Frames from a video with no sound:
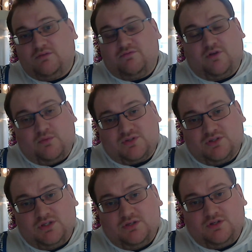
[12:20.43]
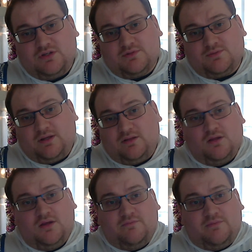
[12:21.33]
Follow us on YouTube as well.
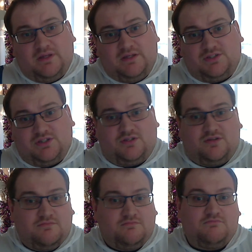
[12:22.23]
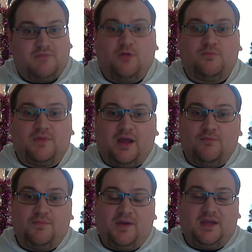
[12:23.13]
Please just help
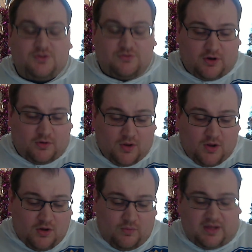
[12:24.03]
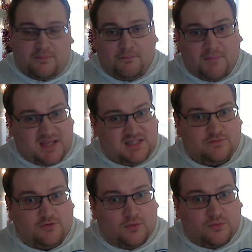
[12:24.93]
the page grow. We had a
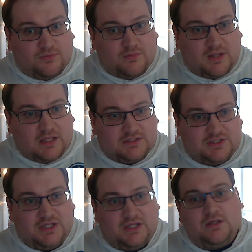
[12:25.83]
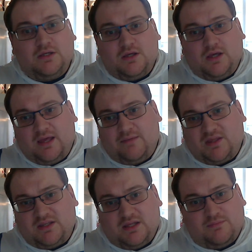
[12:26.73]
massive growth last year, and
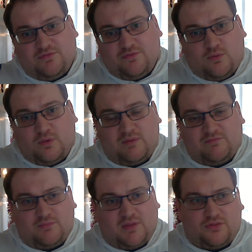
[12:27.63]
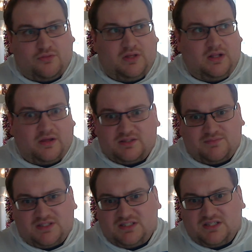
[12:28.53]
the year before we went from like 3 likes up
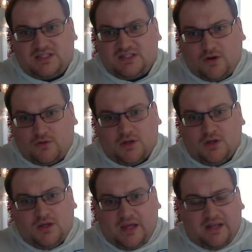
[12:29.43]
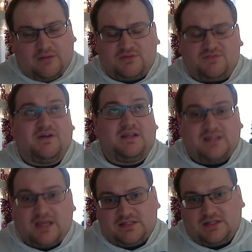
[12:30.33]
to 60 odd, and it was
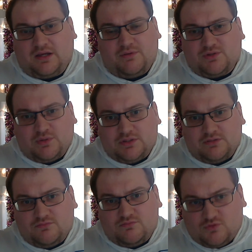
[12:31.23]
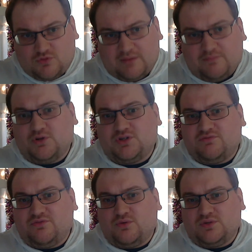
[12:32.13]
fantastic. I wish we could try and push
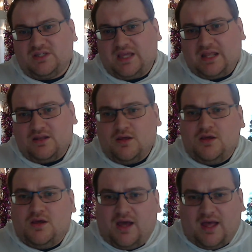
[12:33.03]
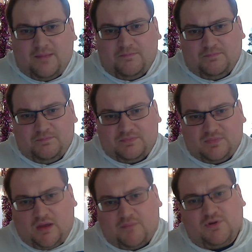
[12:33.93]
it forwards again. I
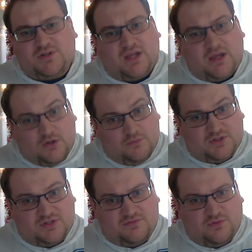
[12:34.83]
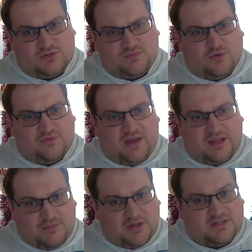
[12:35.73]
appreciate I could push it forwards more if I had
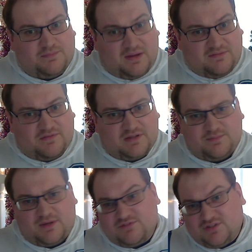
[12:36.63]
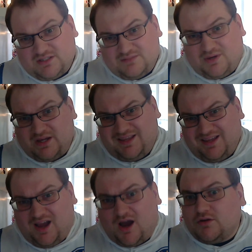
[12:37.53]
the money to pay for Facebook advertising, but I
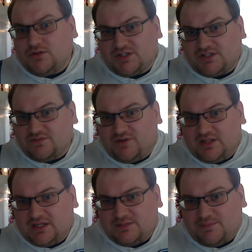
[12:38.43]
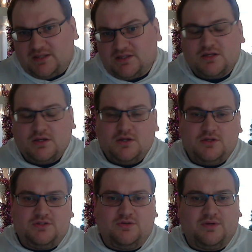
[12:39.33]
can't justify the expense
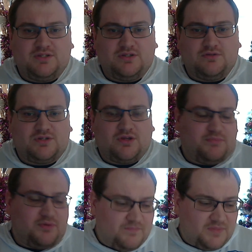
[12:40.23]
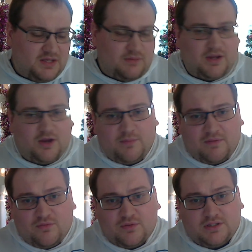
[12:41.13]
to do so. But anyway, I hope
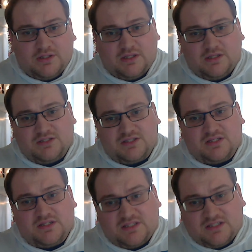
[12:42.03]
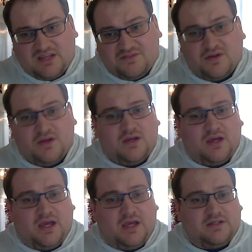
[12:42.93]
everyone is safe,
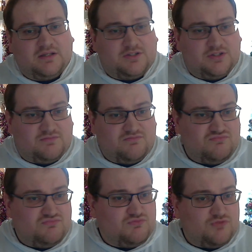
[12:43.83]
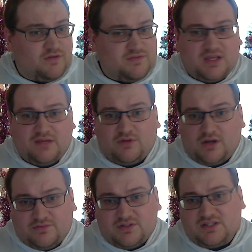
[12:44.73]
and just drive safe, look
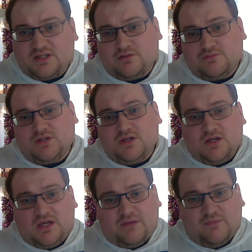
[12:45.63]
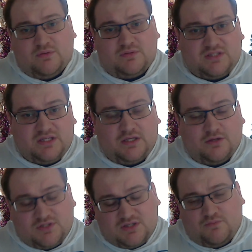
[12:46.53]
after yourselves, and we will see you
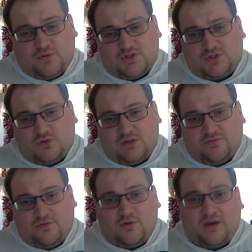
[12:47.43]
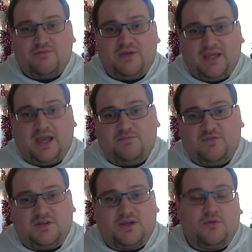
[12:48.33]
at some point shortly for a recap
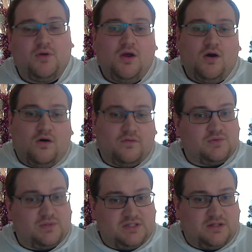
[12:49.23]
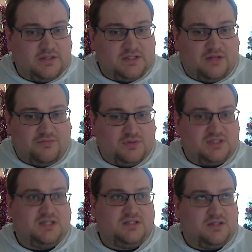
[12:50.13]
video on the 2019 F1
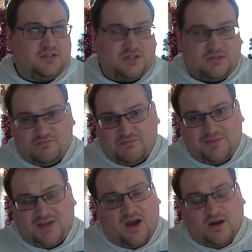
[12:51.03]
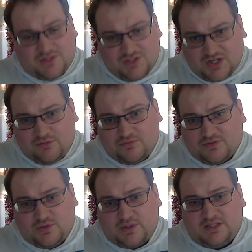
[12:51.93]
season, and just maybe cars in general for
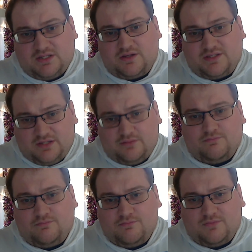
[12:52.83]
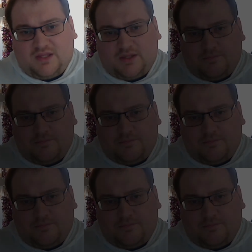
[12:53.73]
2019. Thank you.